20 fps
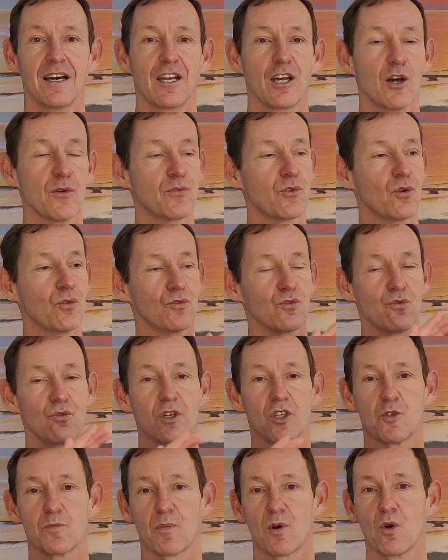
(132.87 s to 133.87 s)
Now I've gone
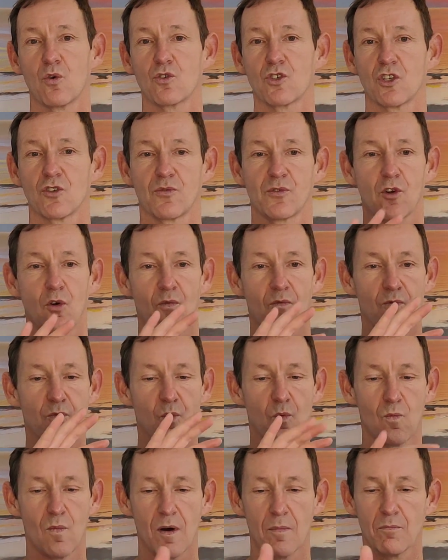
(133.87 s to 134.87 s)
through this process of going
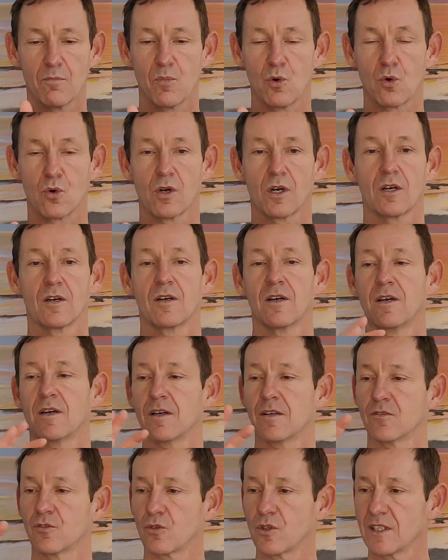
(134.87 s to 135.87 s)
from one book
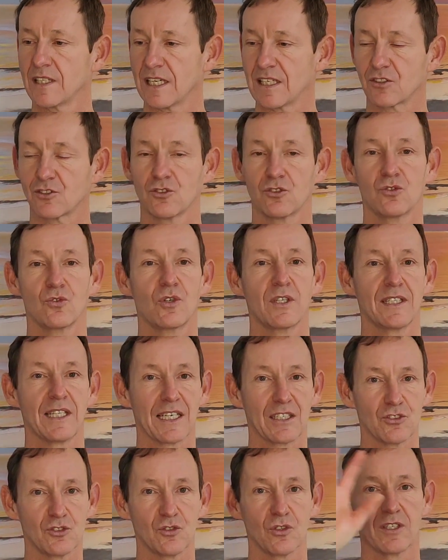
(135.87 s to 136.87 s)
to the next, to the
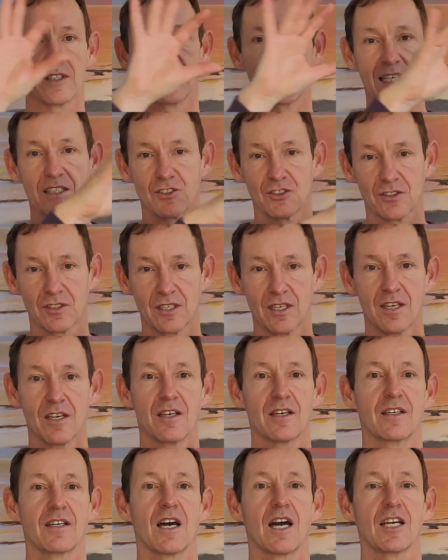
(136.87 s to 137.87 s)
next, to the next.
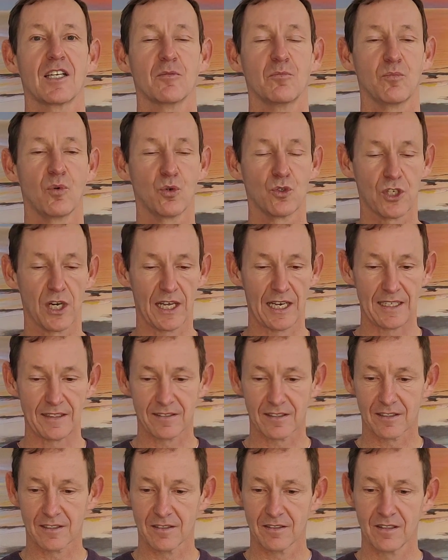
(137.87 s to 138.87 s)
9 books
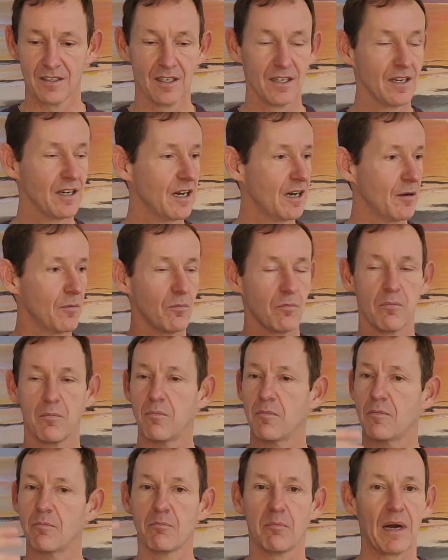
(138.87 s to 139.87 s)
later,
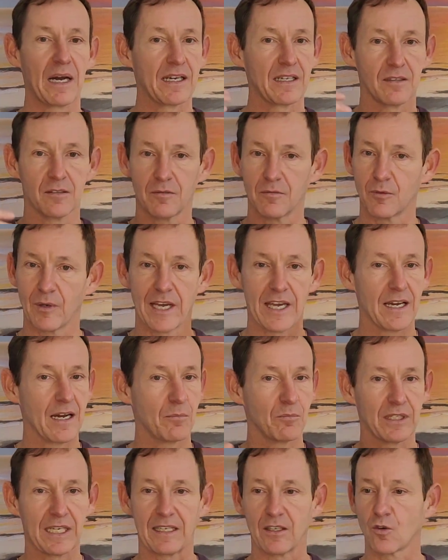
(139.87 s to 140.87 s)
by the way,
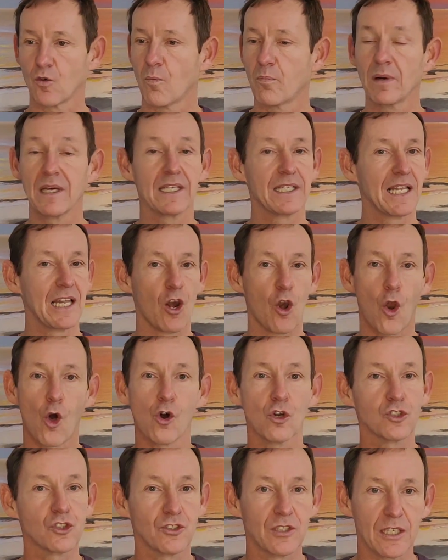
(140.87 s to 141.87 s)
I'm getting completely
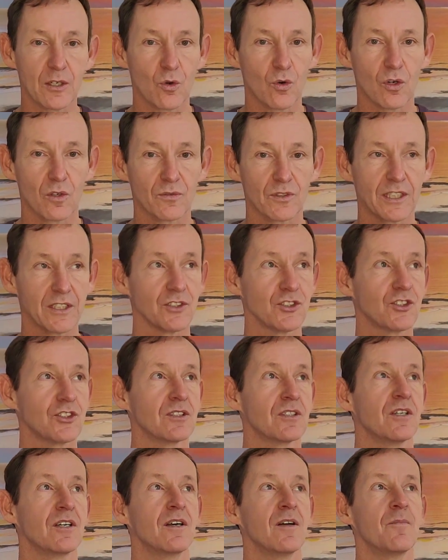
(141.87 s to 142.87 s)
lost in all of
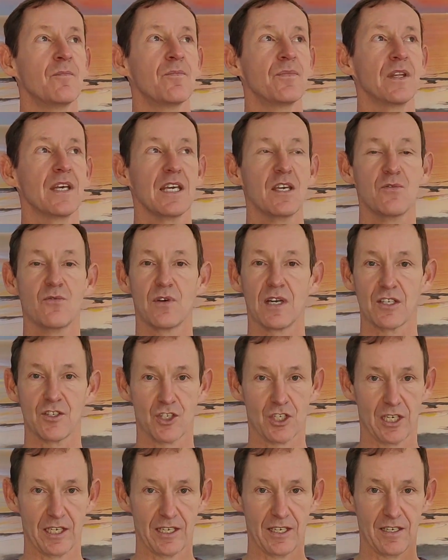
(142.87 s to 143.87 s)
this.
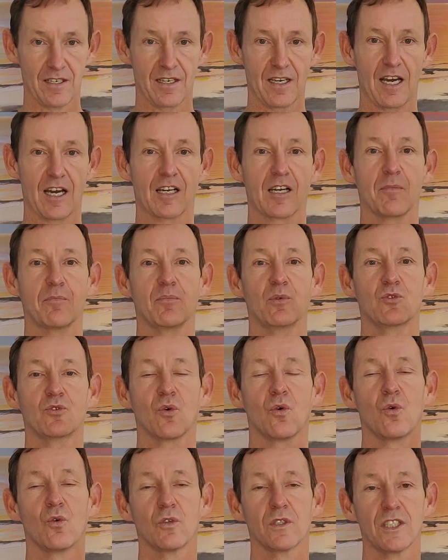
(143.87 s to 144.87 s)
Eventually, I can put
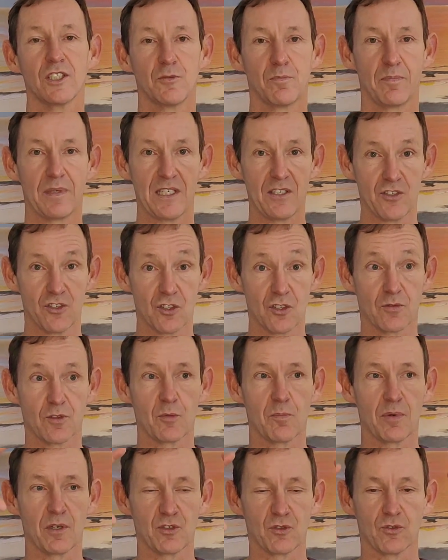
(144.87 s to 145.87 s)
all these pieces of
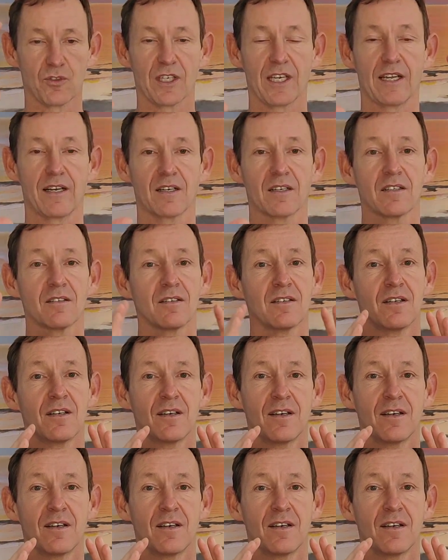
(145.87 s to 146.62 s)
the puzzle together.